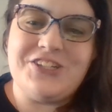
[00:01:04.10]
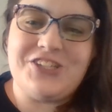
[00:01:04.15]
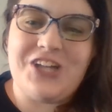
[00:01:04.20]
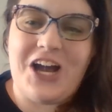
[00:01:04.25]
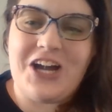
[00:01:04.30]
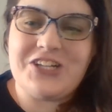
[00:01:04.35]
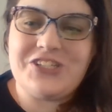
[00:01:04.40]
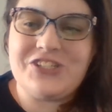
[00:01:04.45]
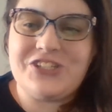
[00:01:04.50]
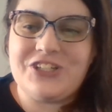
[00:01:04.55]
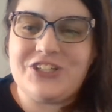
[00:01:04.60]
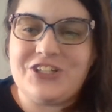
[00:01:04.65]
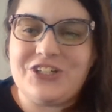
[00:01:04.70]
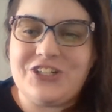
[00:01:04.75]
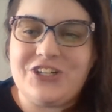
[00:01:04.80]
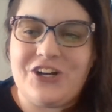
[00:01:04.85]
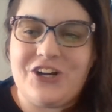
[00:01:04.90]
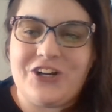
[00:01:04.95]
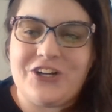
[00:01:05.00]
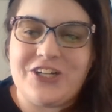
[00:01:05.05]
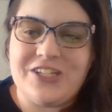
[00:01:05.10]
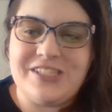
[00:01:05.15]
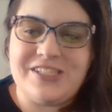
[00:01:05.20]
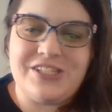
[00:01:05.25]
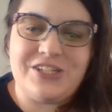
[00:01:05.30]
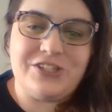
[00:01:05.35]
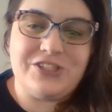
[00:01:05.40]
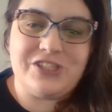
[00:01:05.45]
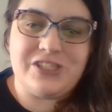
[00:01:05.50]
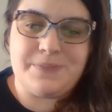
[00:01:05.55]
shocks are
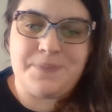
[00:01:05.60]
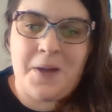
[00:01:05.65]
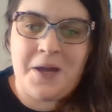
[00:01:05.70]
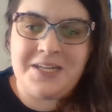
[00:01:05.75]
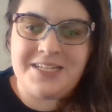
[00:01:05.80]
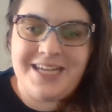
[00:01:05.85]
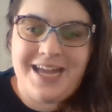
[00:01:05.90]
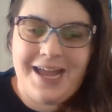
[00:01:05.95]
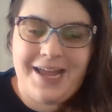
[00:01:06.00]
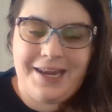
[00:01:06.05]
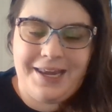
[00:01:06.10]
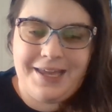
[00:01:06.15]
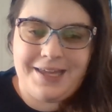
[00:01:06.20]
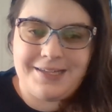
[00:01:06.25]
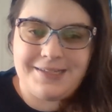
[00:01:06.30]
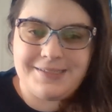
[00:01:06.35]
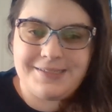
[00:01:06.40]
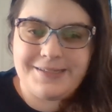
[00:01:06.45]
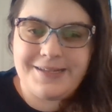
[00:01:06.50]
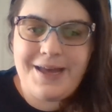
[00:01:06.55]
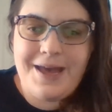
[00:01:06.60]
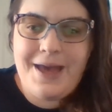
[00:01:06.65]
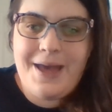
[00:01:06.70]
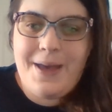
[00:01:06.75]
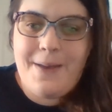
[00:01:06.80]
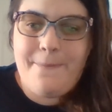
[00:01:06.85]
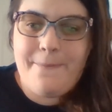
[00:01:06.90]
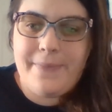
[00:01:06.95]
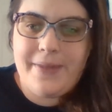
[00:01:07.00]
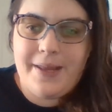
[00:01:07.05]
considered spontaneous,
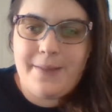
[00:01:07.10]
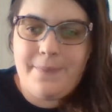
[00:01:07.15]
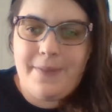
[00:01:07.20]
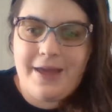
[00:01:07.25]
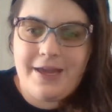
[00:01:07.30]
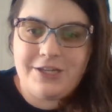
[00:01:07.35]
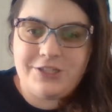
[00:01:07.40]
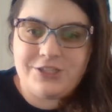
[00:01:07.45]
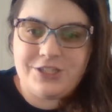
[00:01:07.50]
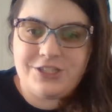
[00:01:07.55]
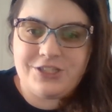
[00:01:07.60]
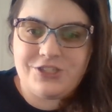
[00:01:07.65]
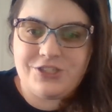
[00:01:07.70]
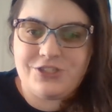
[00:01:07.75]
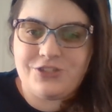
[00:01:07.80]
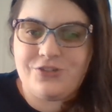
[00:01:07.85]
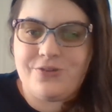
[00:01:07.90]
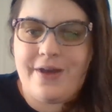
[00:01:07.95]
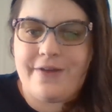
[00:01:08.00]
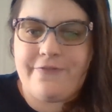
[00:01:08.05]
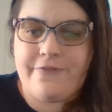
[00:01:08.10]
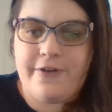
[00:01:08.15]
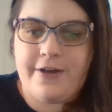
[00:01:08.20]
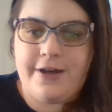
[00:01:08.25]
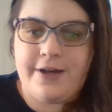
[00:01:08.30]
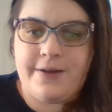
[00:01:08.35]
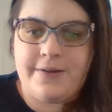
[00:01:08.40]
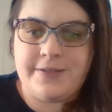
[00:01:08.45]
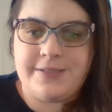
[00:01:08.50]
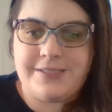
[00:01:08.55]
many patients do have
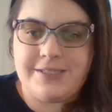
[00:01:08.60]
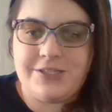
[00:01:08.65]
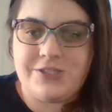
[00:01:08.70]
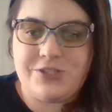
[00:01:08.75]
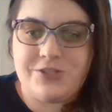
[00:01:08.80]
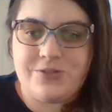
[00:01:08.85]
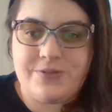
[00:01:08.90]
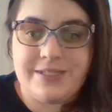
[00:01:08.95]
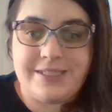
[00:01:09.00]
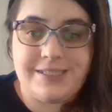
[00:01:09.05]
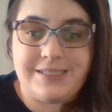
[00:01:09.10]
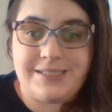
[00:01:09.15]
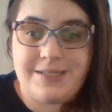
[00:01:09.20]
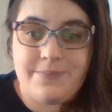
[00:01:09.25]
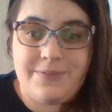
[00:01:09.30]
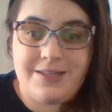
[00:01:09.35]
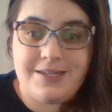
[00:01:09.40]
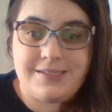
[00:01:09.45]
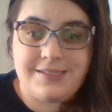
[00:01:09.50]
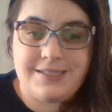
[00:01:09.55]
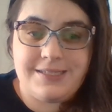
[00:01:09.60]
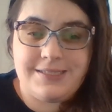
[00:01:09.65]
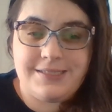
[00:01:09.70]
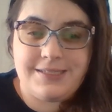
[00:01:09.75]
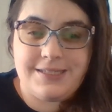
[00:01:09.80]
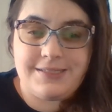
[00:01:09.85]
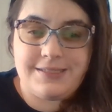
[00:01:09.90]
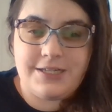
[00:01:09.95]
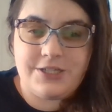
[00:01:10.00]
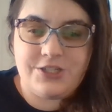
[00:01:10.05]
sensory
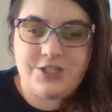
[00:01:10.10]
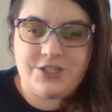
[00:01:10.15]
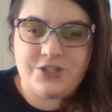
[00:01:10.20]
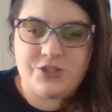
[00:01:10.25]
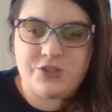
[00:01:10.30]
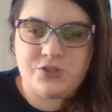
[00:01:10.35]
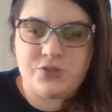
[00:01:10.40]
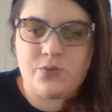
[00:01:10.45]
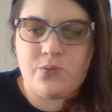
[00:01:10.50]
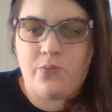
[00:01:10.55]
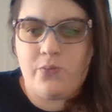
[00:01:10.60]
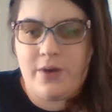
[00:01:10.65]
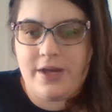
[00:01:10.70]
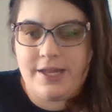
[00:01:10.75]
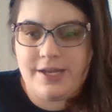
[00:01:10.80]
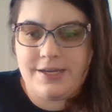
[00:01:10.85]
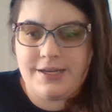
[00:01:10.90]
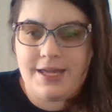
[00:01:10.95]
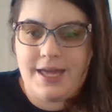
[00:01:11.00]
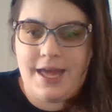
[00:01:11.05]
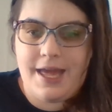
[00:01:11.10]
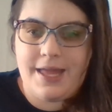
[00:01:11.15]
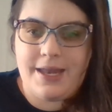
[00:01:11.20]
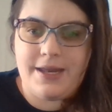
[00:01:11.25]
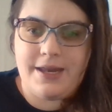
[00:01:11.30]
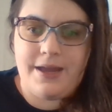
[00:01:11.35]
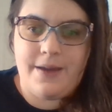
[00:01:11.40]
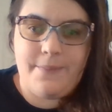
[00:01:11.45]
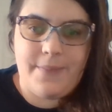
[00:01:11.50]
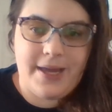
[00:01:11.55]
stimuluses such as wind
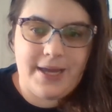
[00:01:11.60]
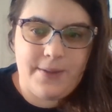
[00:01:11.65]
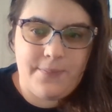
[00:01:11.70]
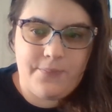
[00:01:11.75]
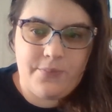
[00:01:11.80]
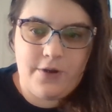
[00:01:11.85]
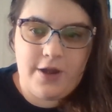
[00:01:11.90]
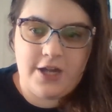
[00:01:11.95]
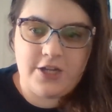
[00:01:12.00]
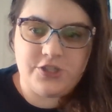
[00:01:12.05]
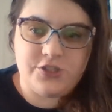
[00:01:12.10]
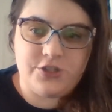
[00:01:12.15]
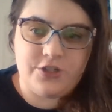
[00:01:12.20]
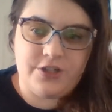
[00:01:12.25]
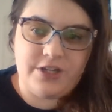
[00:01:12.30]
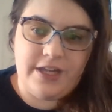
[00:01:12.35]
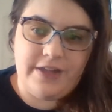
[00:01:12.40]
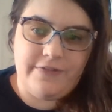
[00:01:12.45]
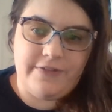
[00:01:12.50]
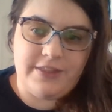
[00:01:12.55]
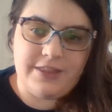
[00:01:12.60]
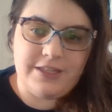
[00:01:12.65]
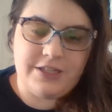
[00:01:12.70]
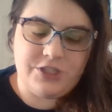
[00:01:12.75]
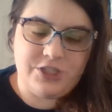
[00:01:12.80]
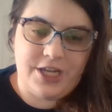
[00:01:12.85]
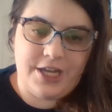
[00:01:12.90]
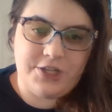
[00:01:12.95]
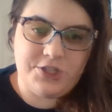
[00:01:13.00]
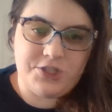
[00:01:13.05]
and a makeup brush or even the
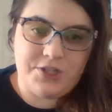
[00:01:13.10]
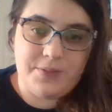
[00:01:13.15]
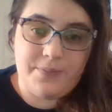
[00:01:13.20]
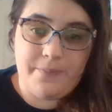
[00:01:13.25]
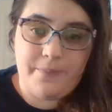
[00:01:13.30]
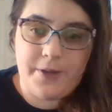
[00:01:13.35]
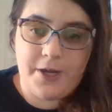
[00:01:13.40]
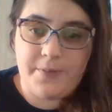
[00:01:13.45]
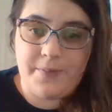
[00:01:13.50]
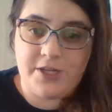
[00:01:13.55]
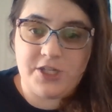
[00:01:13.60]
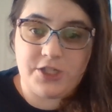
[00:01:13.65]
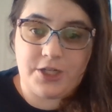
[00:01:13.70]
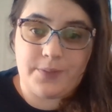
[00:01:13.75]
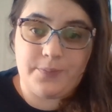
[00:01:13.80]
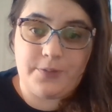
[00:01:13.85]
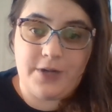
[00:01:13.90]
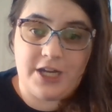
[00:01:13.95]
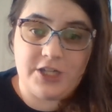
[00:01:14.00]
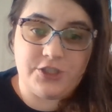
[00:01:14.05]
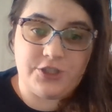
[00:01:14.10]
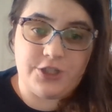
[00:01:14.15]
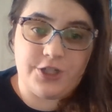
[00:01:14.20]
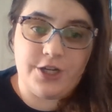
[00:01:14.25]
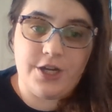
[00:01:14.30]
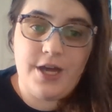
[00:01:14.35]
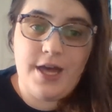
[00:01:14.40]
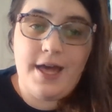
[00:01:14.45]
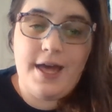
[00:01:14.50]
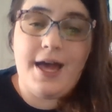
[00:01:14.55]
change in barometric
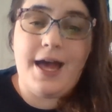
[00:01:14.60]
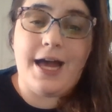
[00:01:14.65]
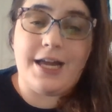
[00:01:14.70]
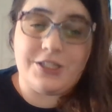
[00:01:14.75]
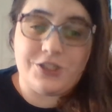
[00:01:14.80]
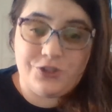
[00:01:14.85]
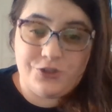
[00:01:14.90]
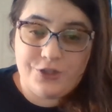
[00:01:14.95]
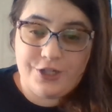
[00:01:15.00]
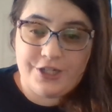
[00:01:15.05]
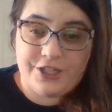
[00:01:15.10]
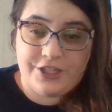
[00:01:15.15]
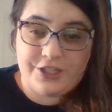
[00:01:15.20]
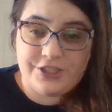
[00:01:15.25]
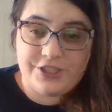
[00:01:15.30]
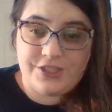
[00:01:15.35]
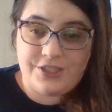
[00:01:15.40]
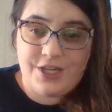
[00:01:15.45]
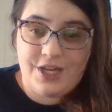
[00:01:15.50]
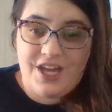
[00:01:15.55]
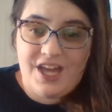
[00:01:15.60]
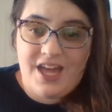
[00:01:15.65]
pressure as triggers.